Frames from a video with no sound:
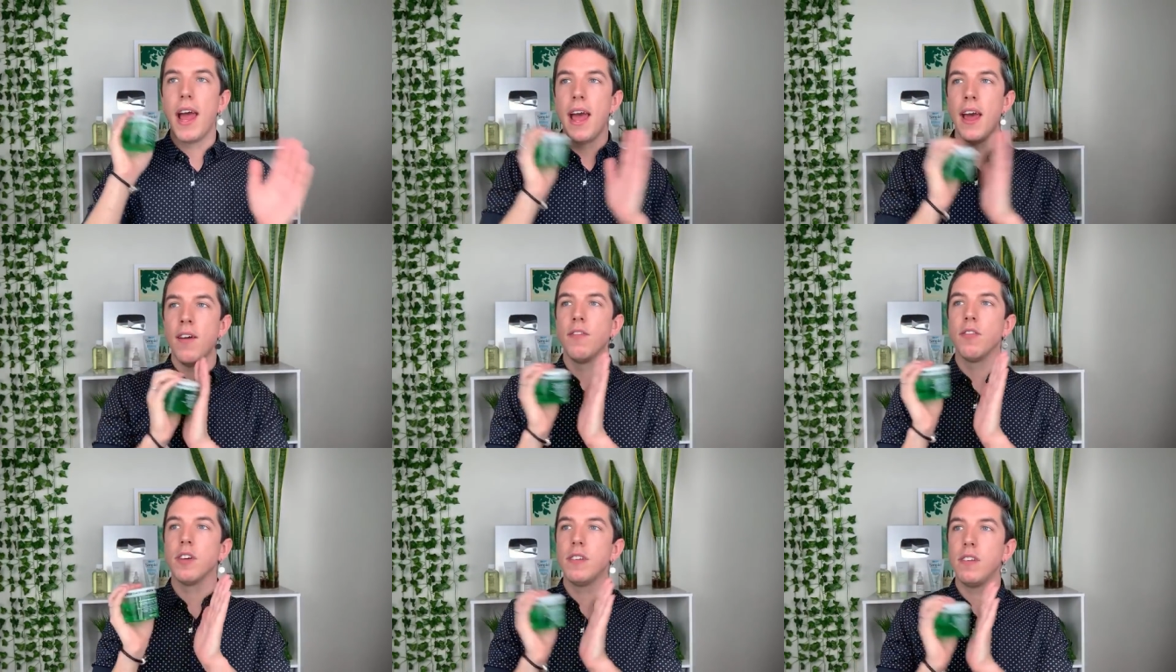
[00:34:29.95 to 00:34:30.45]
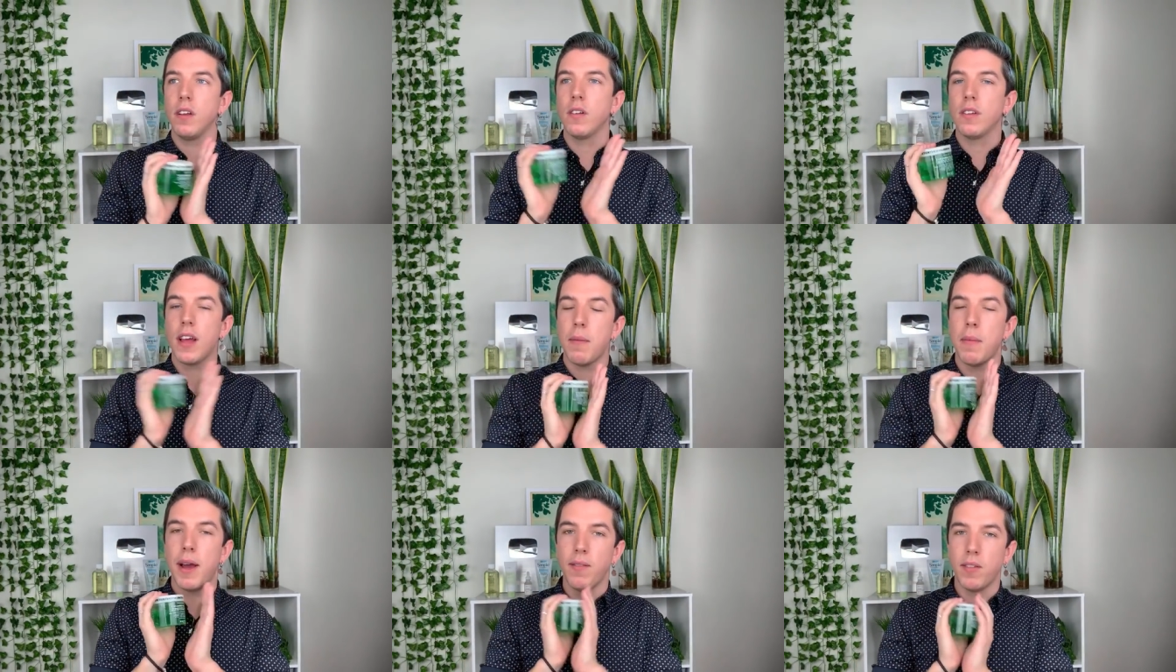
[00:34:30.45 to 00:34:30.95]
Every single
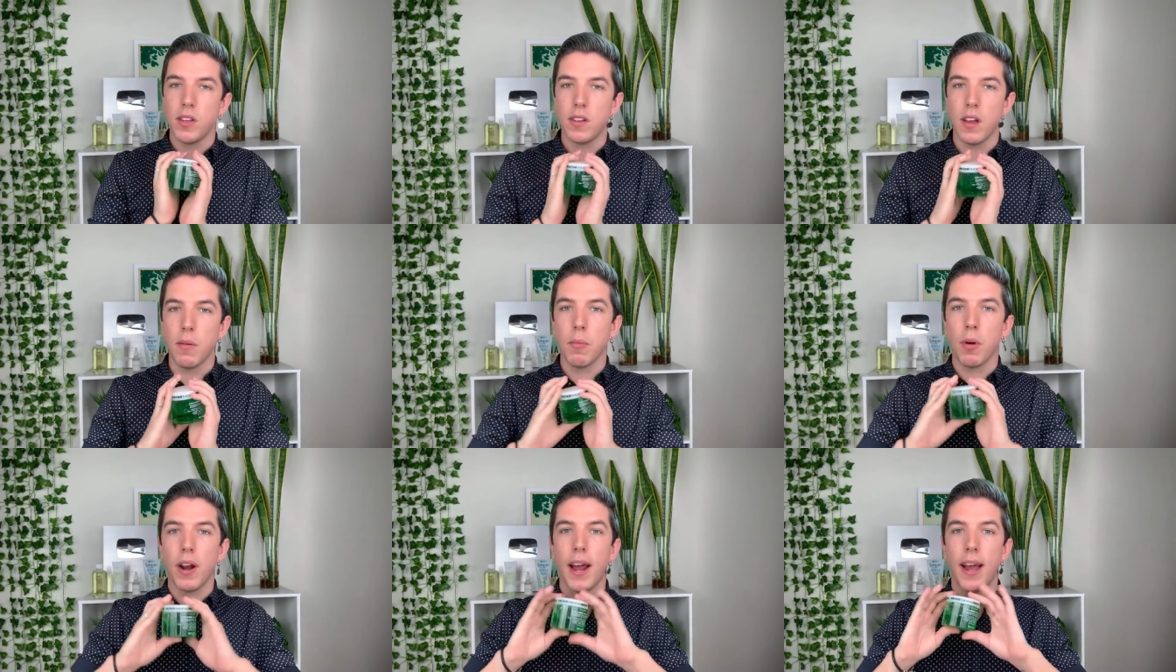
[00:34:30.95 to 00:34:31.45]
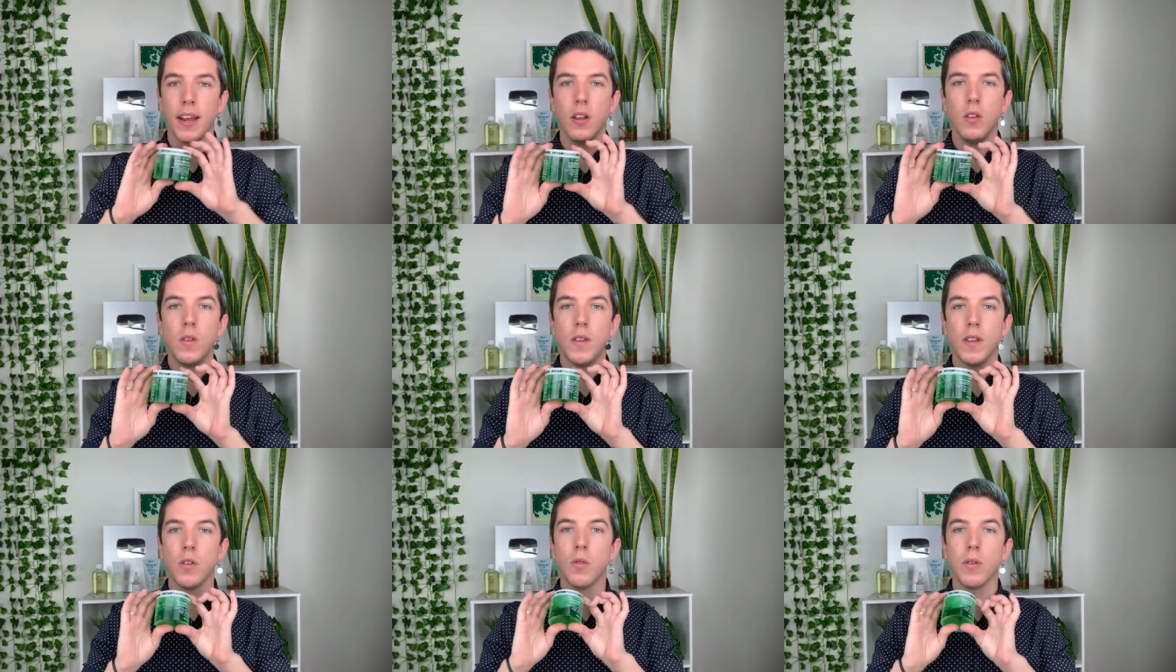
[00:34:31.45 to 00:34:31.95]
time I have a sunburn, I
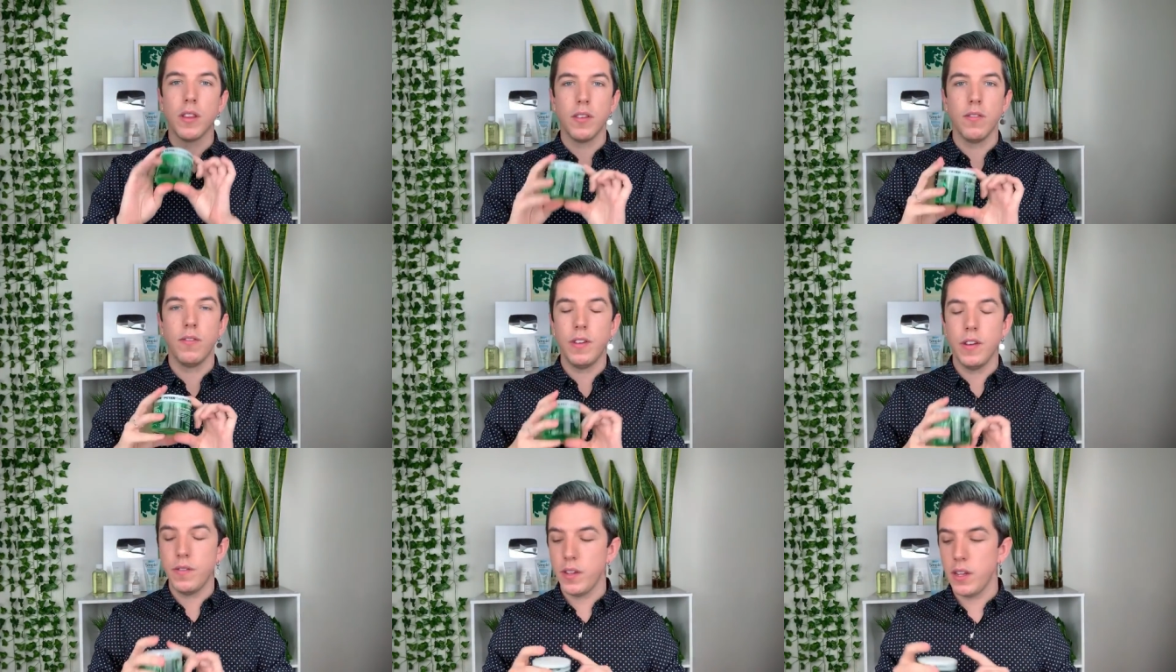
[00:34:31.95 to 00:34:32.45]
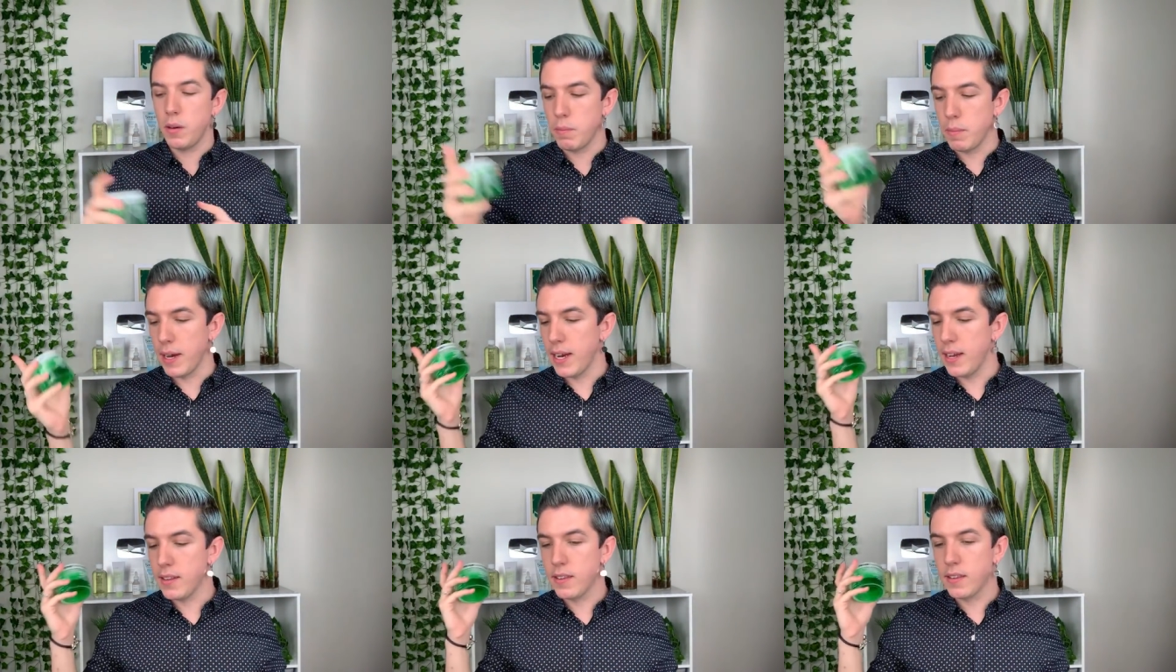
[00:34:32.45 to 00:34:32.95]
use this within 15
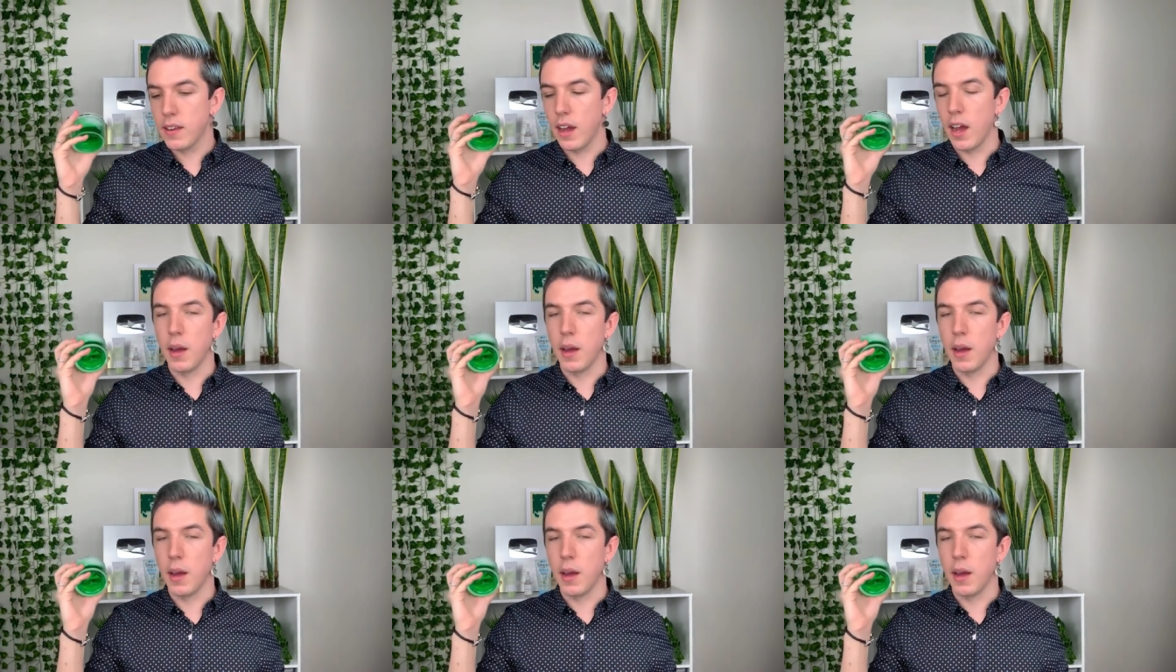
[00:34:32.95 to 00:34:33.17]
minutes.